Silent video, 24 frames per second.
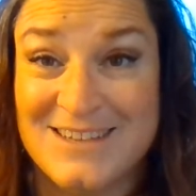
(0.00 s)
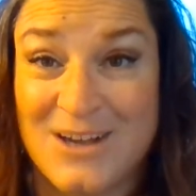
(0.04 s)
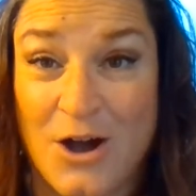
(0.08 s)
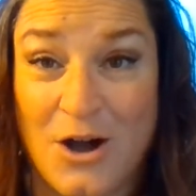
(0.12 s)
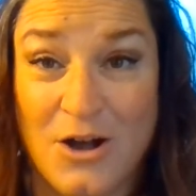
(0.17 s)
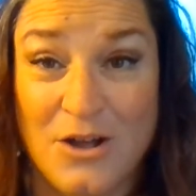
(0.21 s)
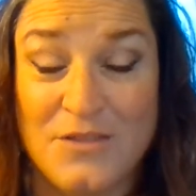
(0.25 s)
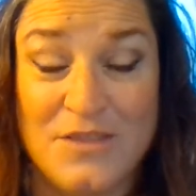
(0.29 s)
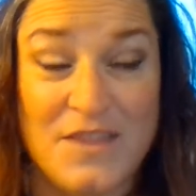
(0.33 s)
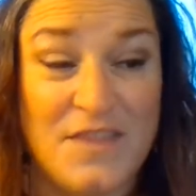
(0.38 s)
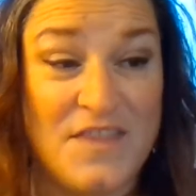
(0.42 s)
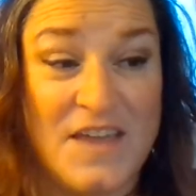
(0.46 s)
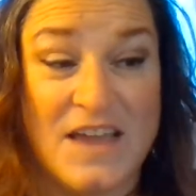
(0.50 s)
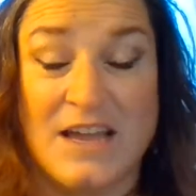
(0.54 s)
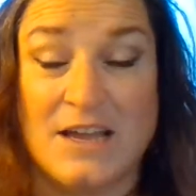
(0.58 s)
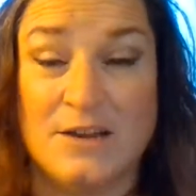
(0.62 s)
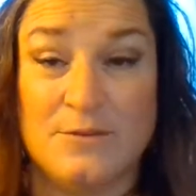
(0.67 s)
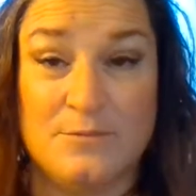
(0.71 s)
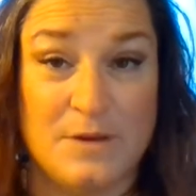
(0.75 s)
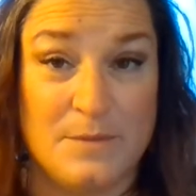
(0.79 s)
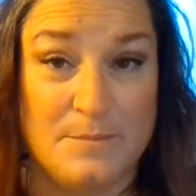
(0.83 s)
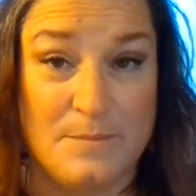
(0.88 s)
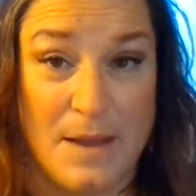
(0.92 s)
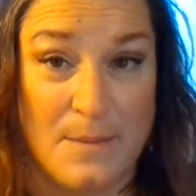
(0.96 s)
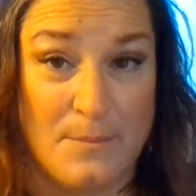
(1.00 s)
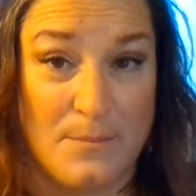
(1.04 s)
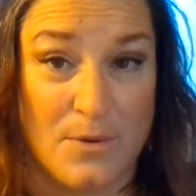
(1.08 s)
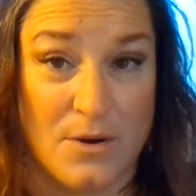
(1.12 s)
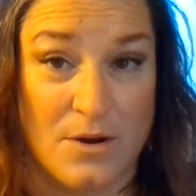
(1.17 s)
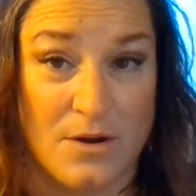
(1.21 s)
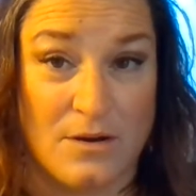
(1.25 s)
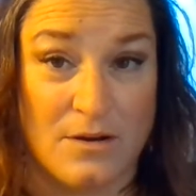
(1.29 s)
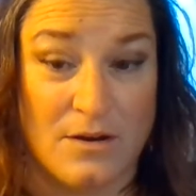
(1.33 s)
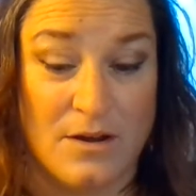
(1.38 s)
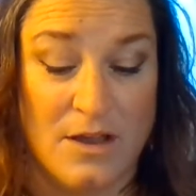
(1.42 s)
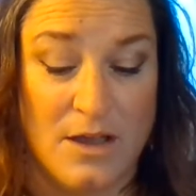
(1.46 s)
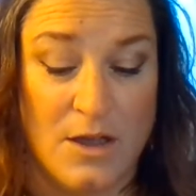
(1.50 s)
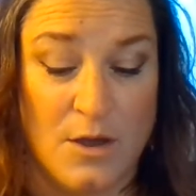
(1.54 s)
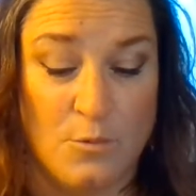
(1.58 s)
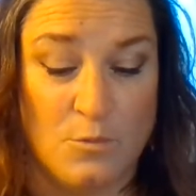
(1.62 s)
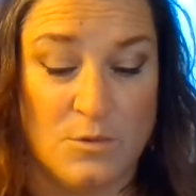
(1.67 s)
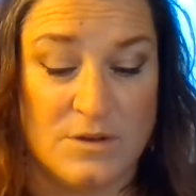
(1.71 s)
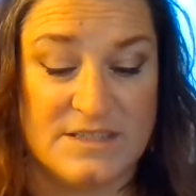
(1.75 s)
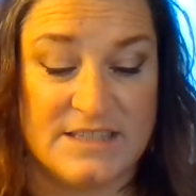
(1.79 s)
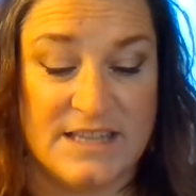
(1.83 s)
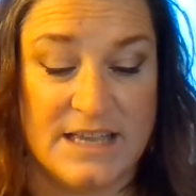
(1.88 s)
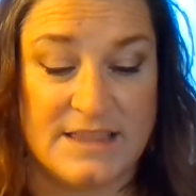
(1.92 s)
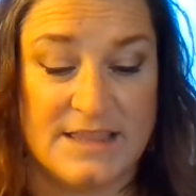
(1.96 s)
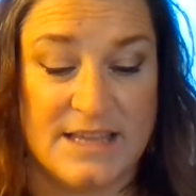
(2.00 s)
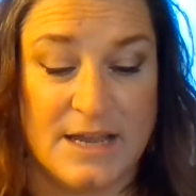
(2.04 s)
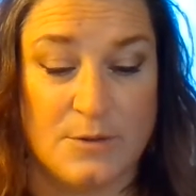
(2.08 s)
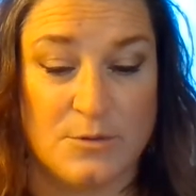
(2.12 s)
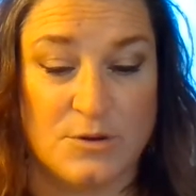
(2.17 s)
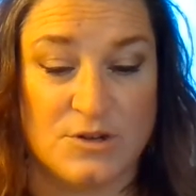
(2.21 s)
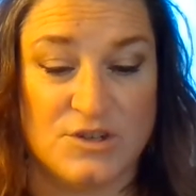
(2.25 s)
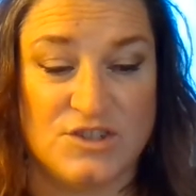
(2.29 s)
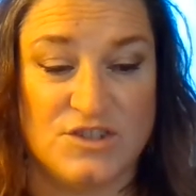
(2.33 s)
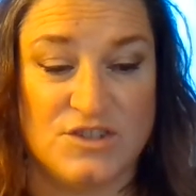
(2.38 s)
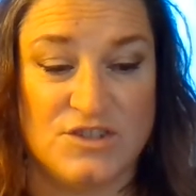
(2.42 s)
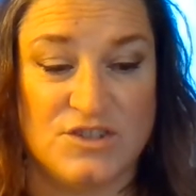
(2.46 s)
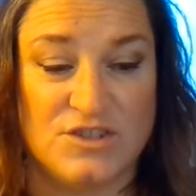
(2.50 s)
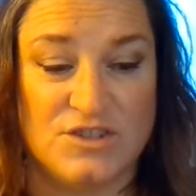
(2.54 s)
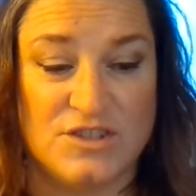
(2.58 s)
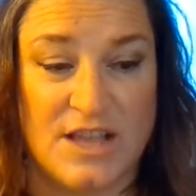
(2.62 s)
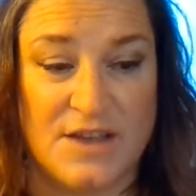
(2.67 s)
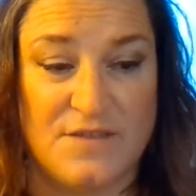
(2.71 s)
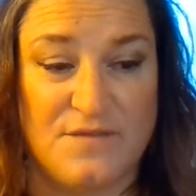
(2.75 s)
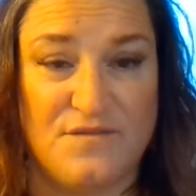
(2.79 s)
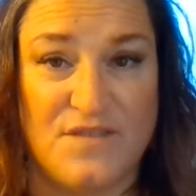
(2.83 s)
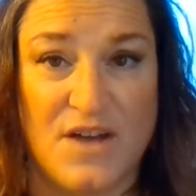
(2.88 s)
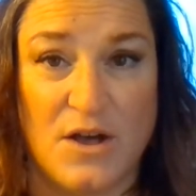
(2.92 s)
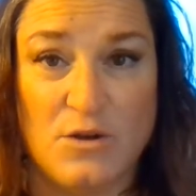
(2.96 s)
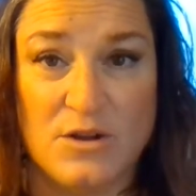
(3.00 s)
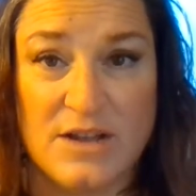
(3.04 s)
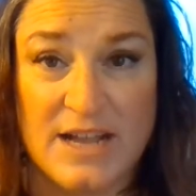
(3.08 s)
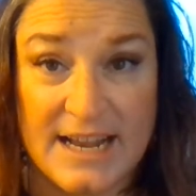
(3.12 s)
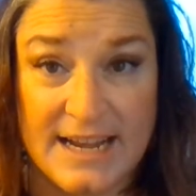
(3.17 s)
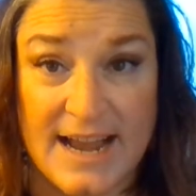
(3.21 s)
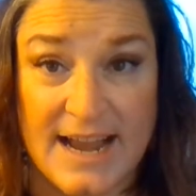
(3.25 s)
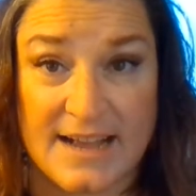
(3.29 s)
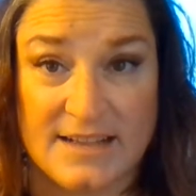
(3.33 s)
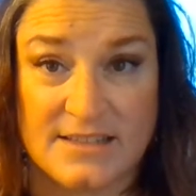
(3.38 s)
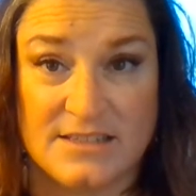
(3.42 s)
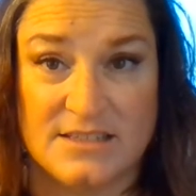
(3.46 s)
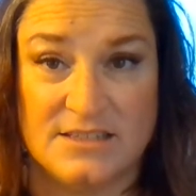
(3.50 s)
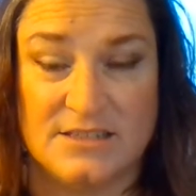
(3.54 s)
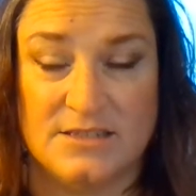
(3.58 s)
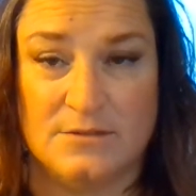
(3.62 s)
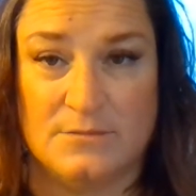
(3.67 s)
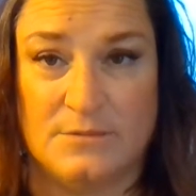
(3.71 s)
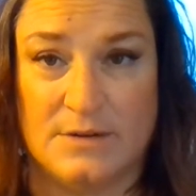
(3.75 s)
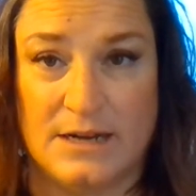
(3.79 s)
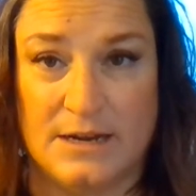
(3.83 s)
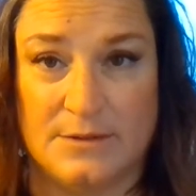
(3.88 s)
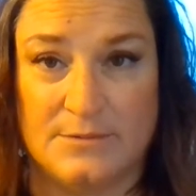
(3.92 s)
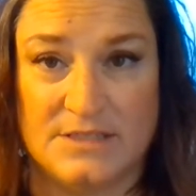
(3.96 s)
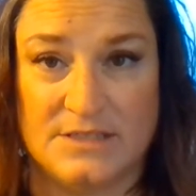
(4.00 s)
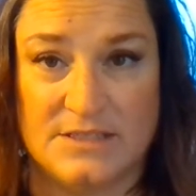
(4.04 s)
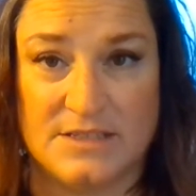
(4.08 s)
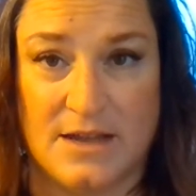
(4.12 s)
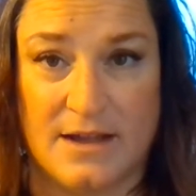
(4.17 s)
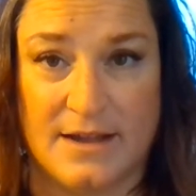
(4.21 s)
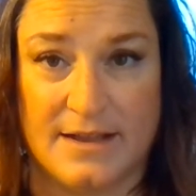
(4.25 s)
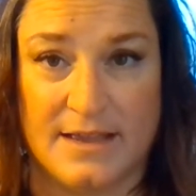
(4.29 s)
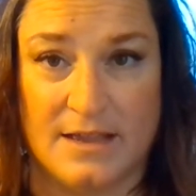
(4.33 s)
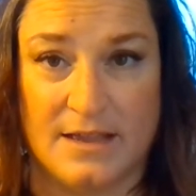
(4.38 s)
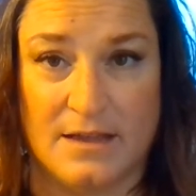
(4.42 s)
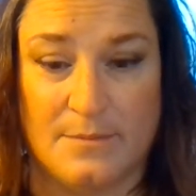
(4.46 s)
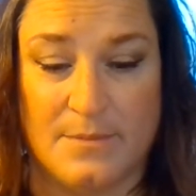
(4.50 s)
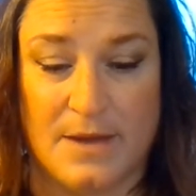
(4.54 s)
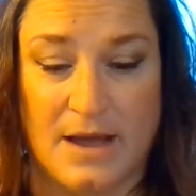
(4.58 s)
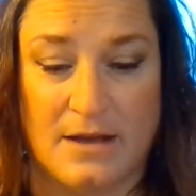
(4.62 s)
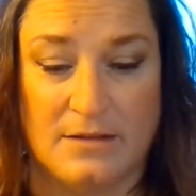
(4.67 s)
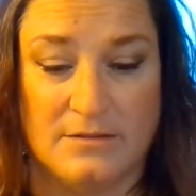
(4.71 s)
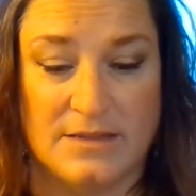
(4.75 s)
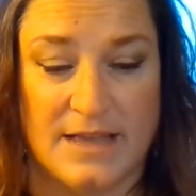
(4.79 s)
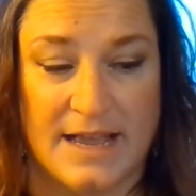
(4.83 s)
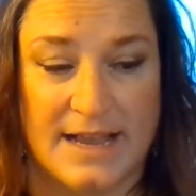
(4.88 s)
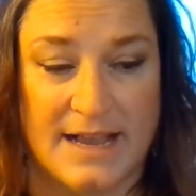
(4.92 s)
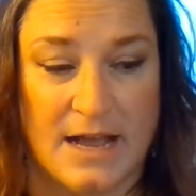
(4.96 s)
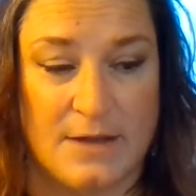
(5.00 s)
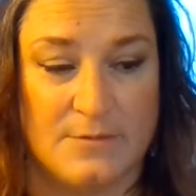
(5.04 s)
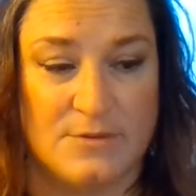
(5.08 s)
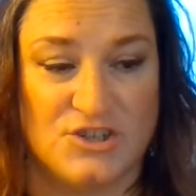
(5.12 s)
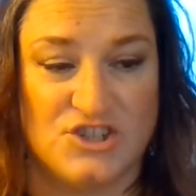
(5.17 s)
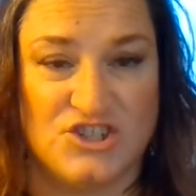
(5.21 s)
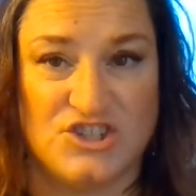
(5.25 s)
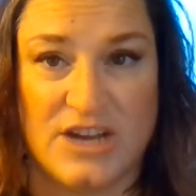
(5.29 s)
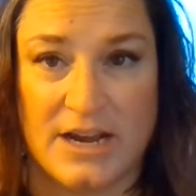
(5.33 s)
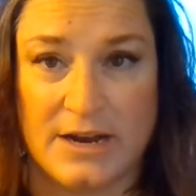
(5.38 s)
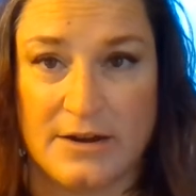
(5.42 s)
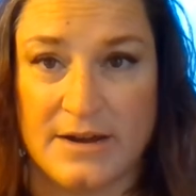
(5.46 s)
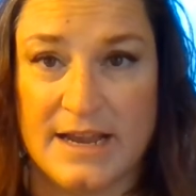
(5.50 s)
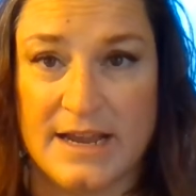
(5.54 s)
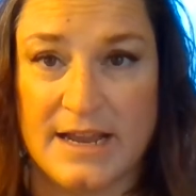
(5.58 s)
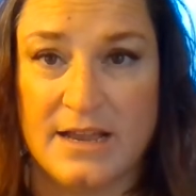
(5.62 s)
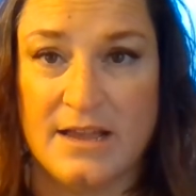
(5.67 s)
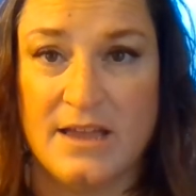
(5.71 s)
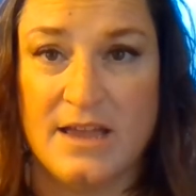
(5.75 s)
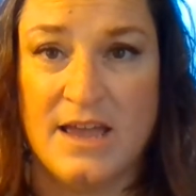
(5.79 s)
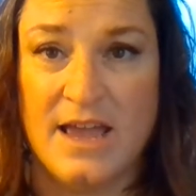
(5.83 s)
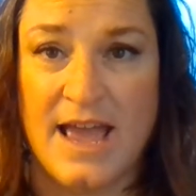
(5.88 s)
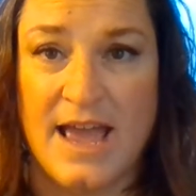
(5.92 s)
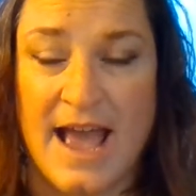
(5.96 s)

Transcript: All that they could remember was that they felt connected to what I was talking about, like I was sharing